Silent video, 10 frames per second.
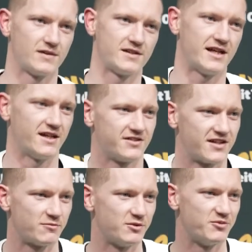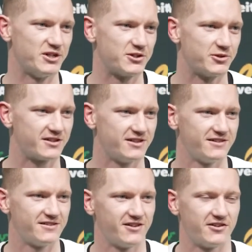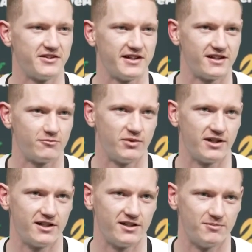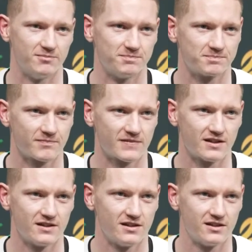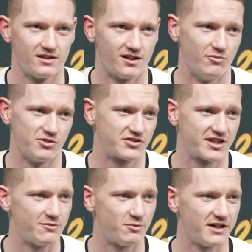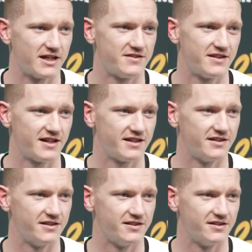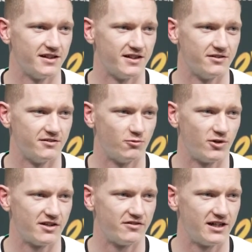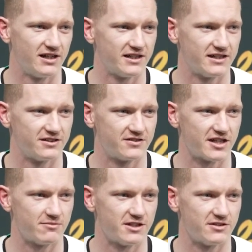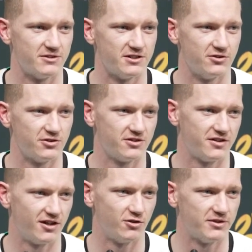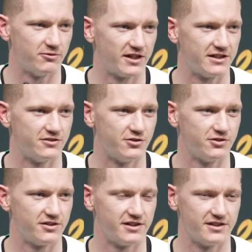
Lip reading: Yeah, it's happened pretty quickly, no doubt, but I'm just keeping my head down and whatever Arnie and the team need me to do, I'll be ready to do it.